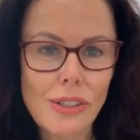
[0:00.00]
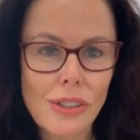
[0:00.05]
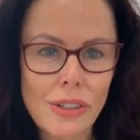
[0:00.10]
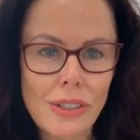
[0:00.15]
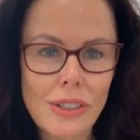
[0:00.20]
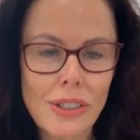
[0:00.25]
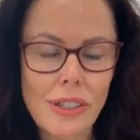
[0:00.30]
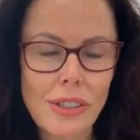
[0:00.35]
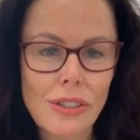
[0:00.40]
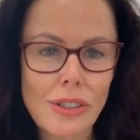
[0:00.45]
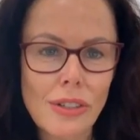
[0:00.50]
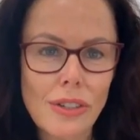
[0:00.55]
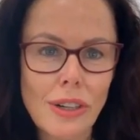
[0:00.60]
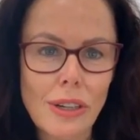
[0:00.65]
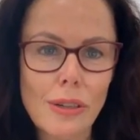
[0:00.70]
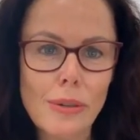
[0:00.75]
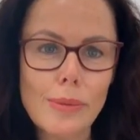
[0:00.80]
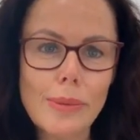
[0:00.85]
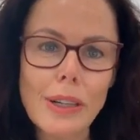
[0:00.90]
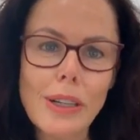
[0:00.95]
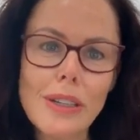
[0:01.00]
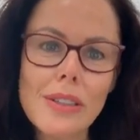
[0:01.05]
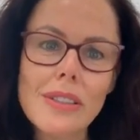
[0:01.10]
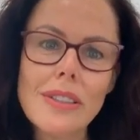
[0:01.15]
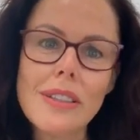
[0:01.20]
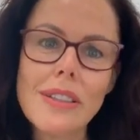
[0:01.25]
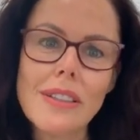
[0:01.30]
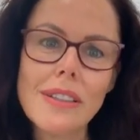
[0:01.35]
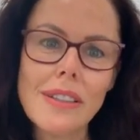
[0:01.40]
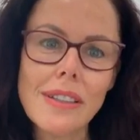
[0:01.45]
choosing your struggle,
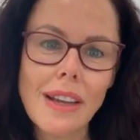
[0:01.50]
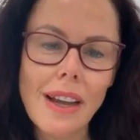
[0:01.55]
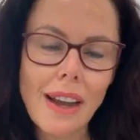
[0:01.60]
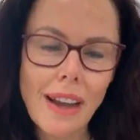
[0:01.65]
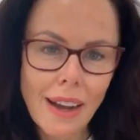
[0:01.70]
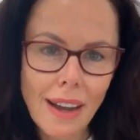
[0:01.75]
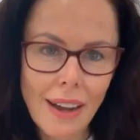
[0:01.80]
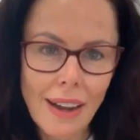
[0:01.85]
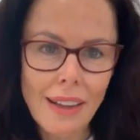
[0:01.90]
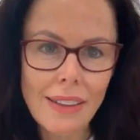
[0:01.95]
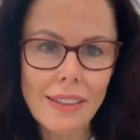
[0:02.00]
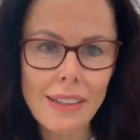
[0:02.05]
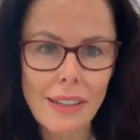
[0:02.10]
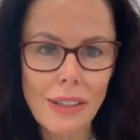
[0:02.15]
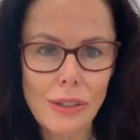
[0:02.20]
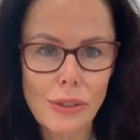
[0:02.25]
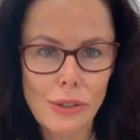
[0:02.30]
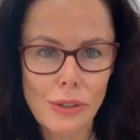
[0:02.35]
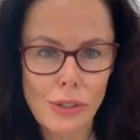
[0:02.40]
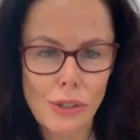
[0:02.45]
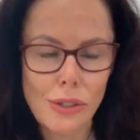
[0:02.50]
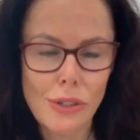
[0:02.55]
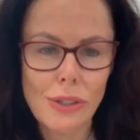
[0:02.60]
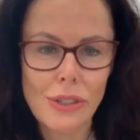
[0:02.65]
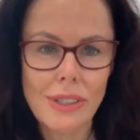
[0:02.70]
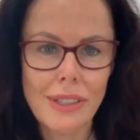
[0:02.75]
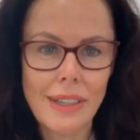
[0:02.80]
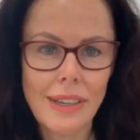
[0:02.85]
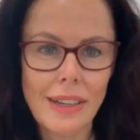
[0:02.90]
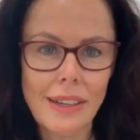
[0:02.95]
because the hard that you're
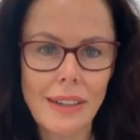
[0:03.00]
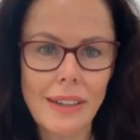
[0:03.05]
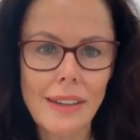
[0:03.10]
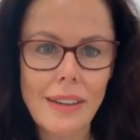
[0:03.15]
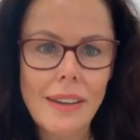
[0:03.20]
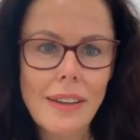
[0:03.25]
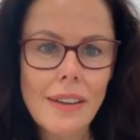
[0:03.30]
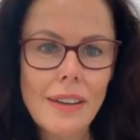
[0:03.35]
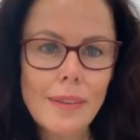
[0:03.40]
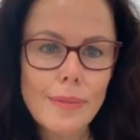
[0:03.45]
choosing